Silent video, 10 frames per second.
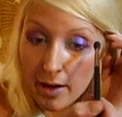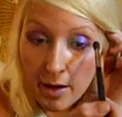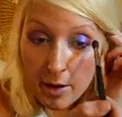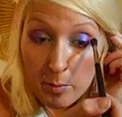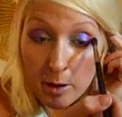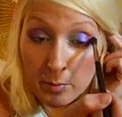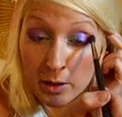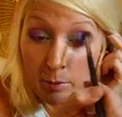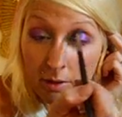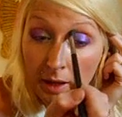I'm
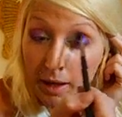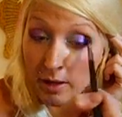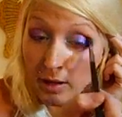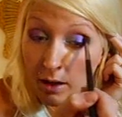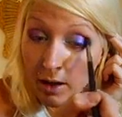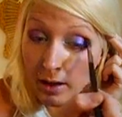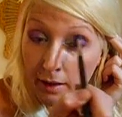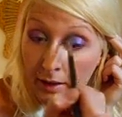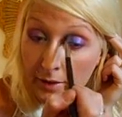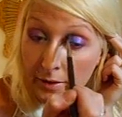going to be adding a
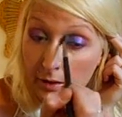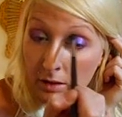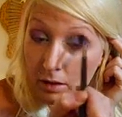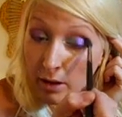highlighter